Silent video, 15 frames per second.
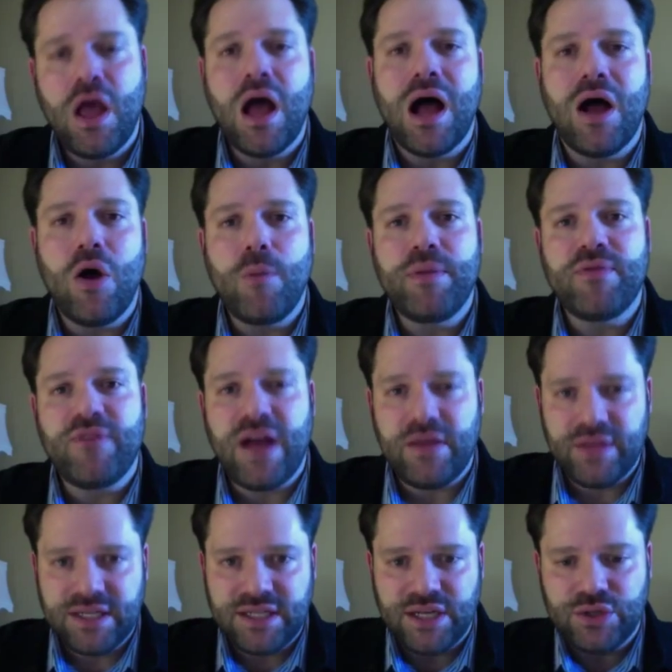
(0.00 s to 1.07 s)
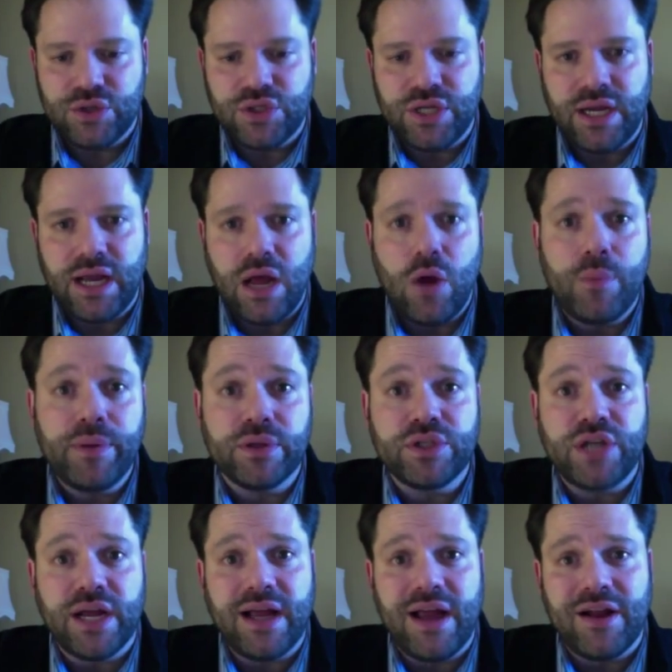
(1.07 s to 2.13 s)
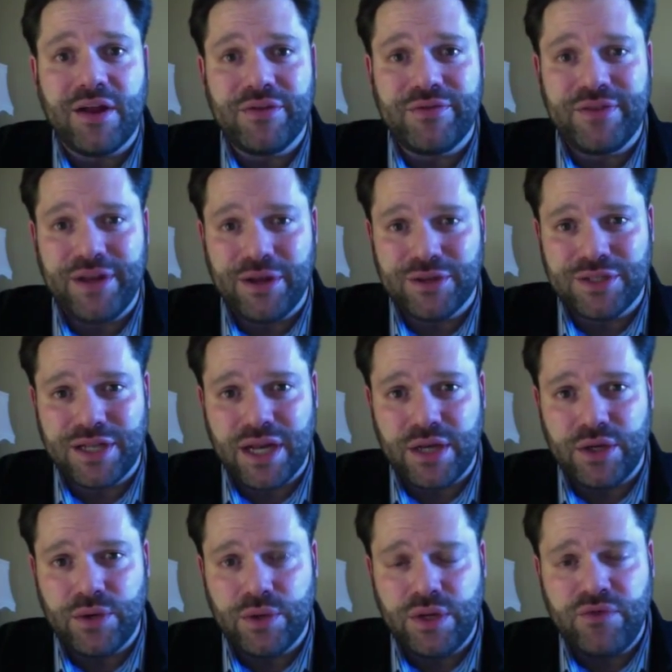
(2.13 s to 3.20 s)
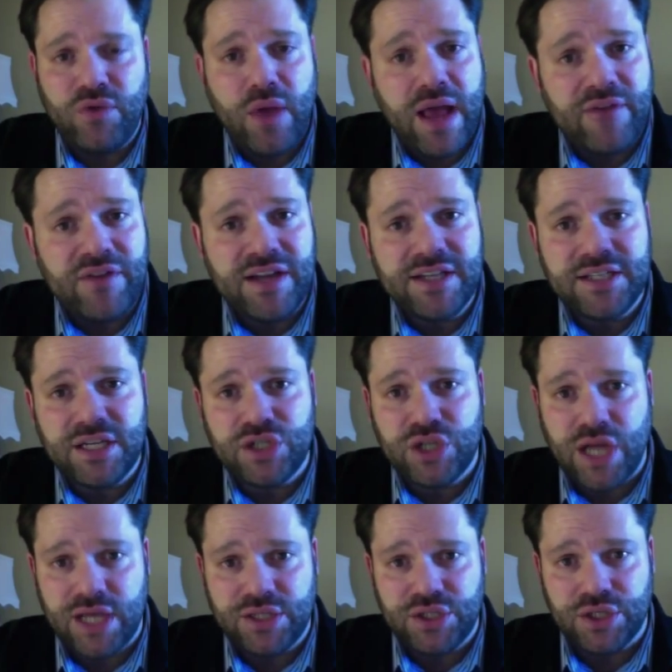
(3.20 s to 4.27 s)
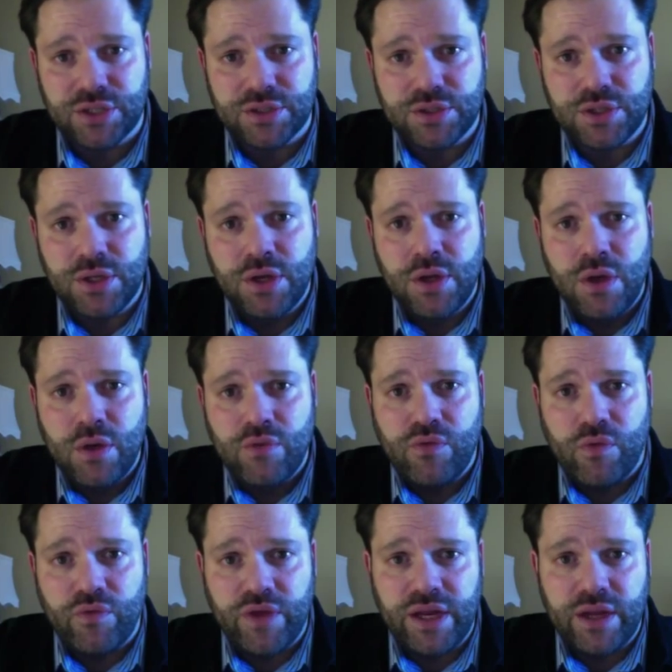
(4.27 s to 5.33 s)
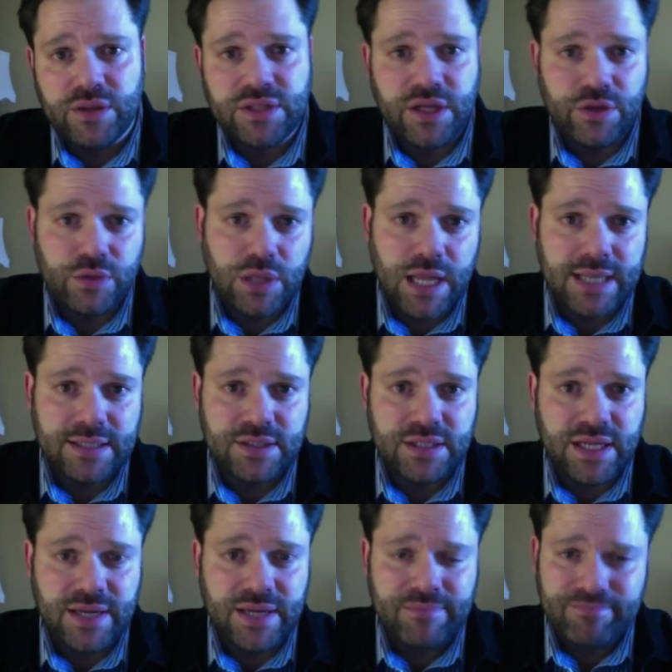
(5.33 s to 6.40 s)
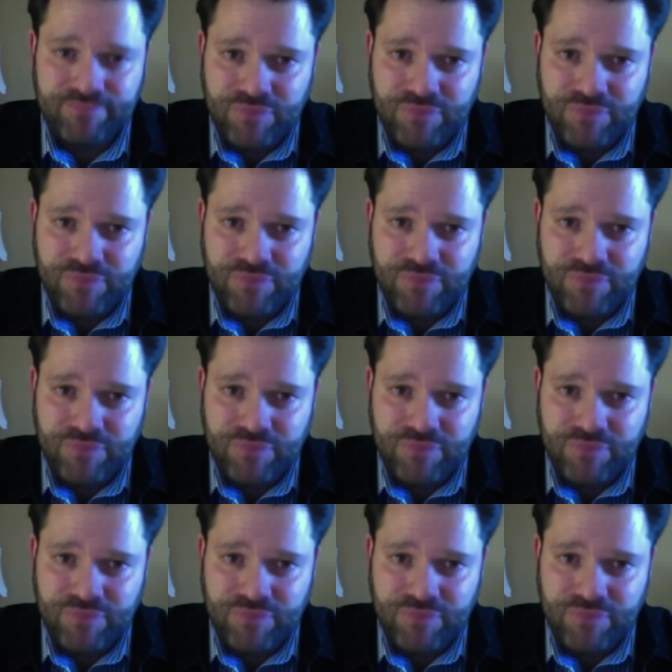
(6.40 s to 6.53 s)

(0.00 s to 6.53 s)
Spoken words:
I hope you found this interesting. I hope you'll check out other videos that I do. And if you have any suggestions for videos that you'd like to see,